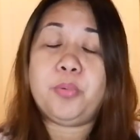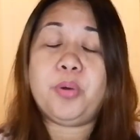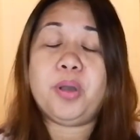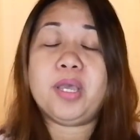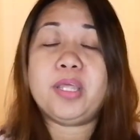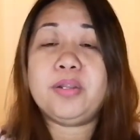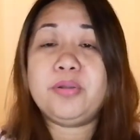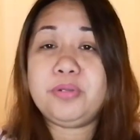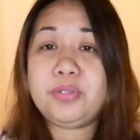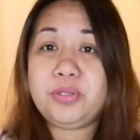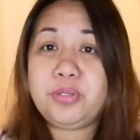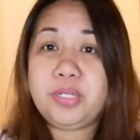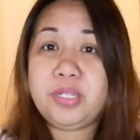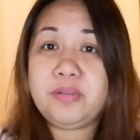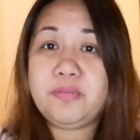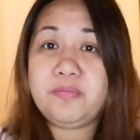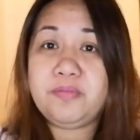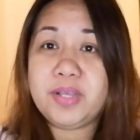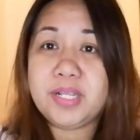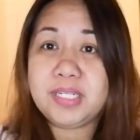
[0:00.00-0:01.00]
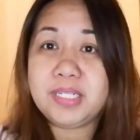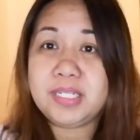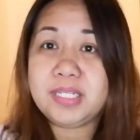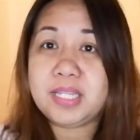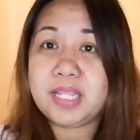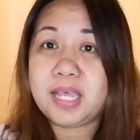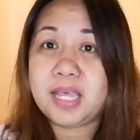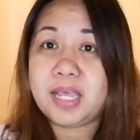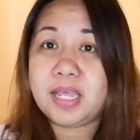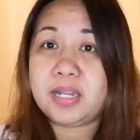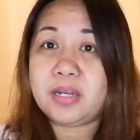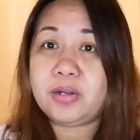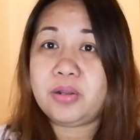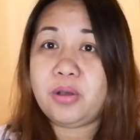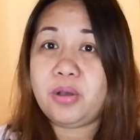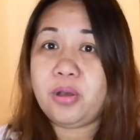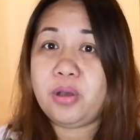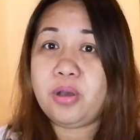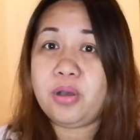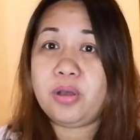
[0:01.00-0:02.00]
Why don't you invest that
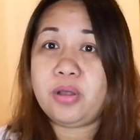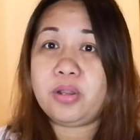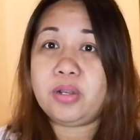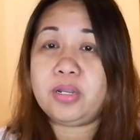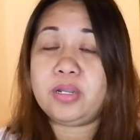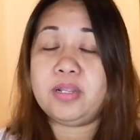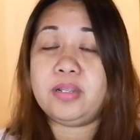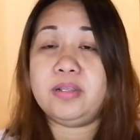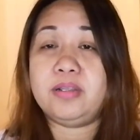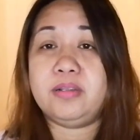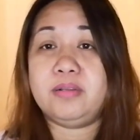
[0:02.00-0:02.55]
on